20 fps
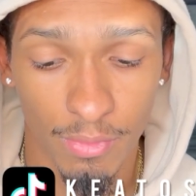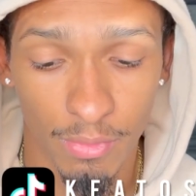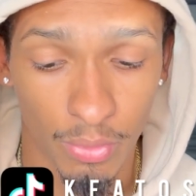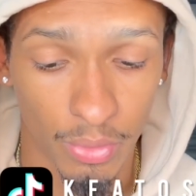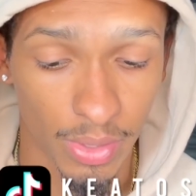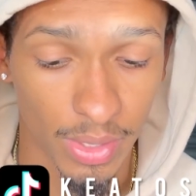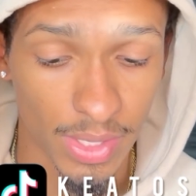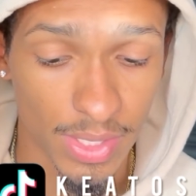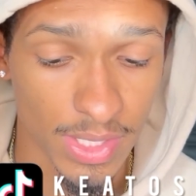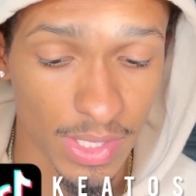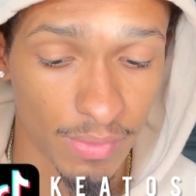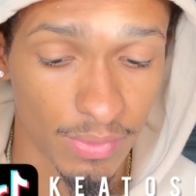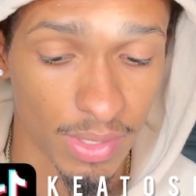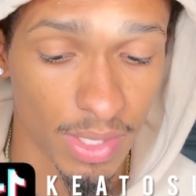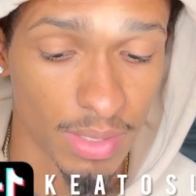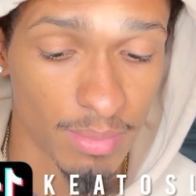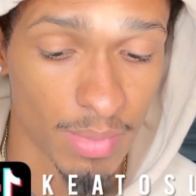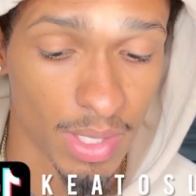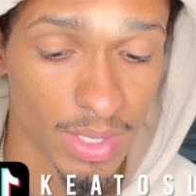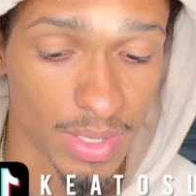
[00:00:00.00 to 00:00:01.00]
$487
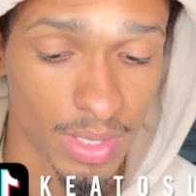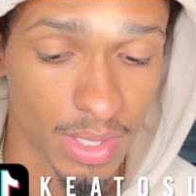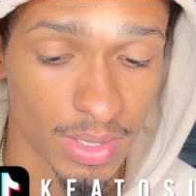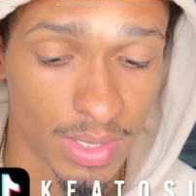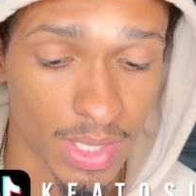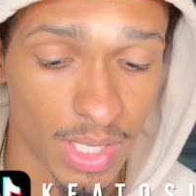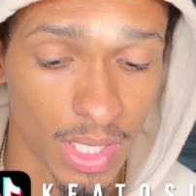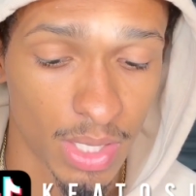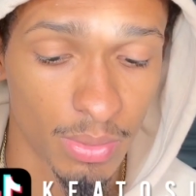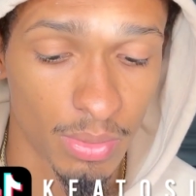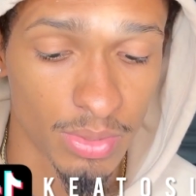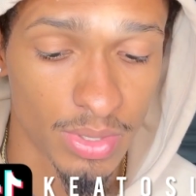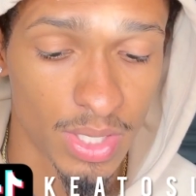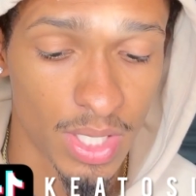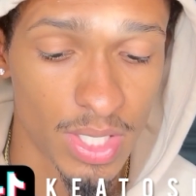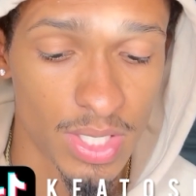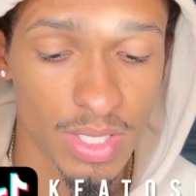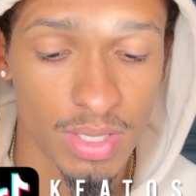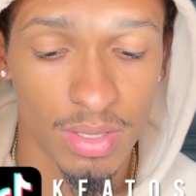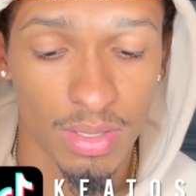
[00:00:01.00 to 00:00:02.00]
on my tire
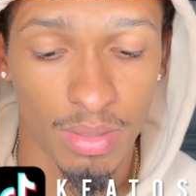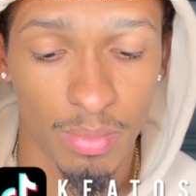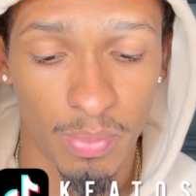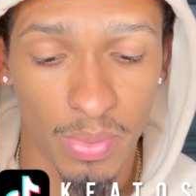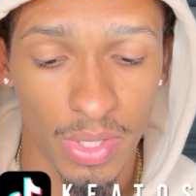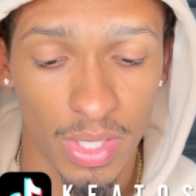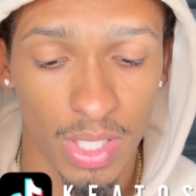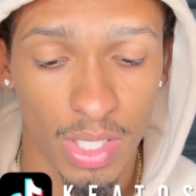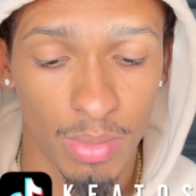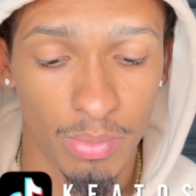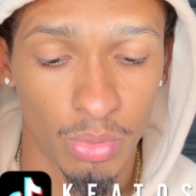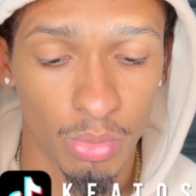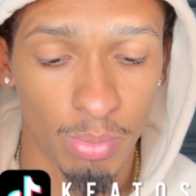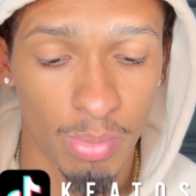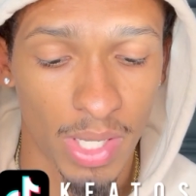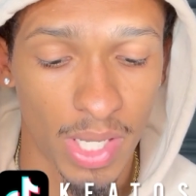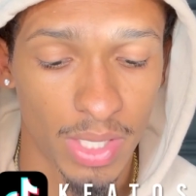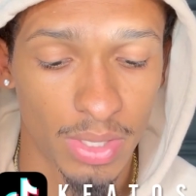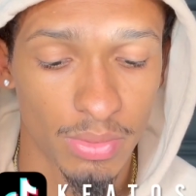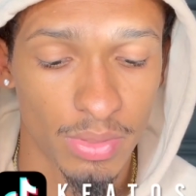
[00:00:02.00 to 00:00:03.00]
rotation, a PM, new
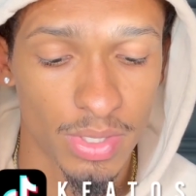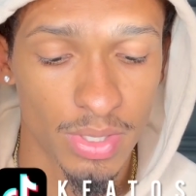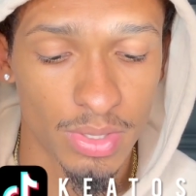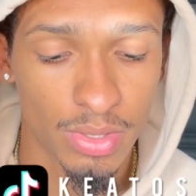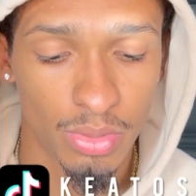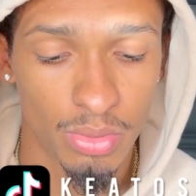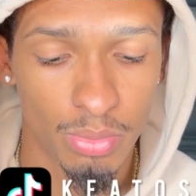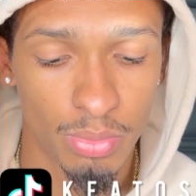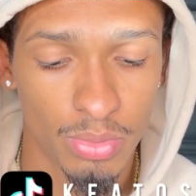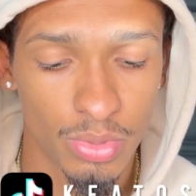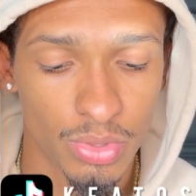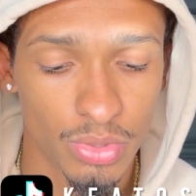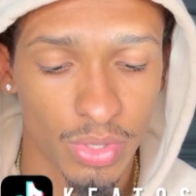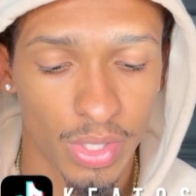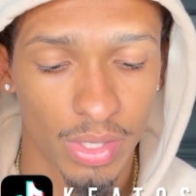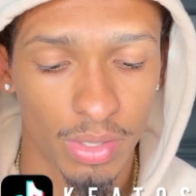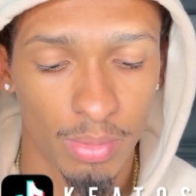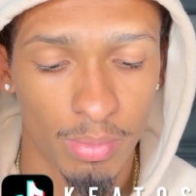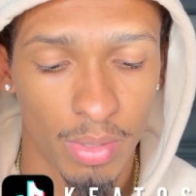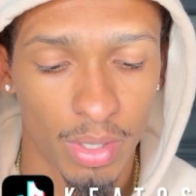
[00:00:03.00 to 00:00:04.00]
batteries, 2
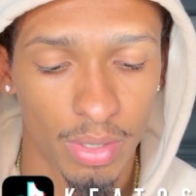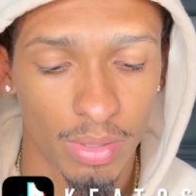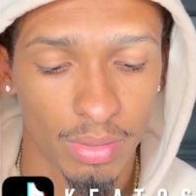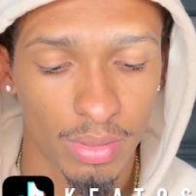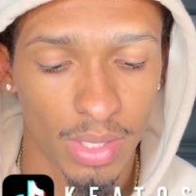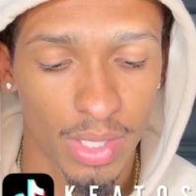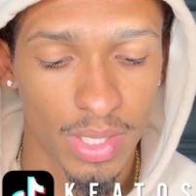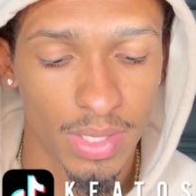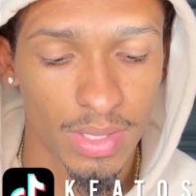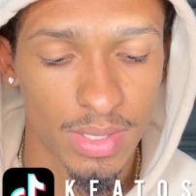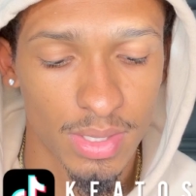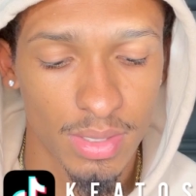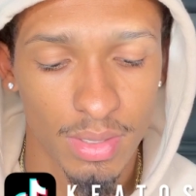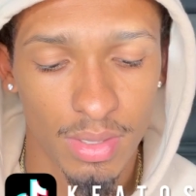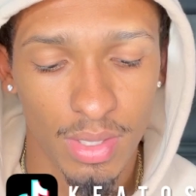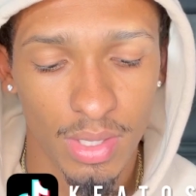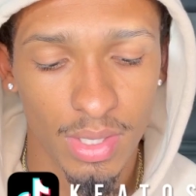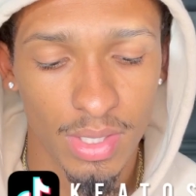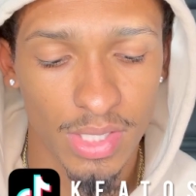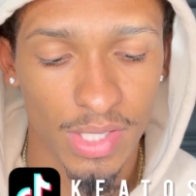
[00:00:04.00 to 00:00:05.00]
trailer marker lights,
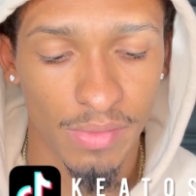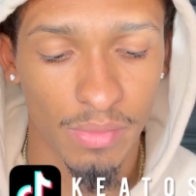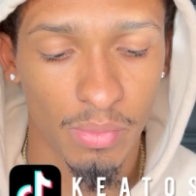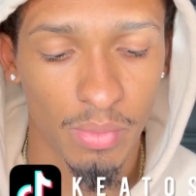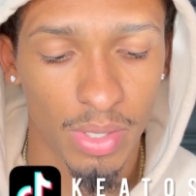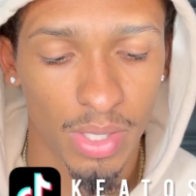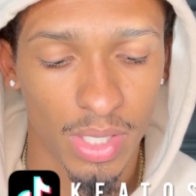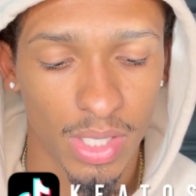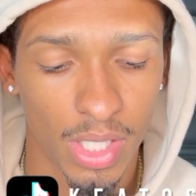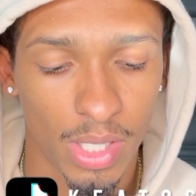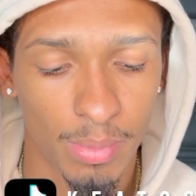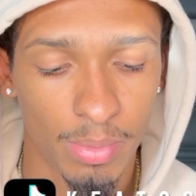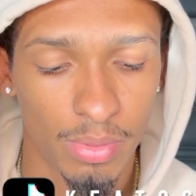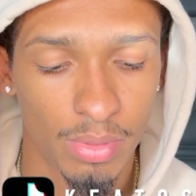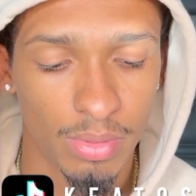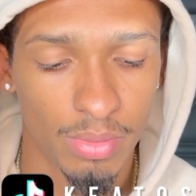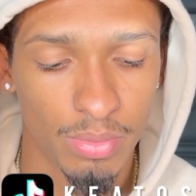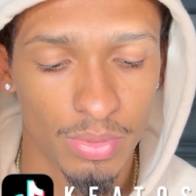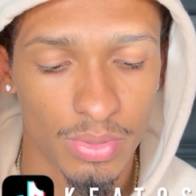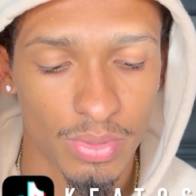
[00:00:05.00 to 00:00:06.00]
7-way
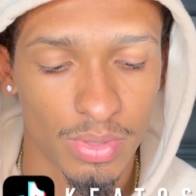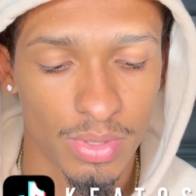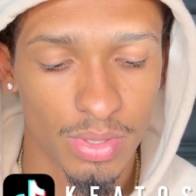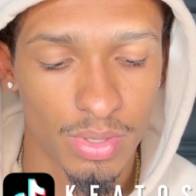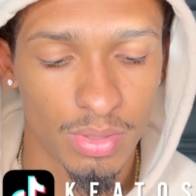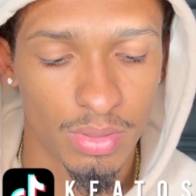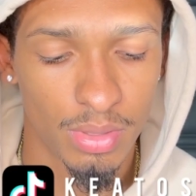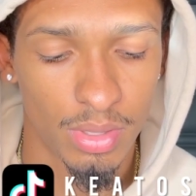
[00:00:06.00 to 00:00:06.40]
cable, which is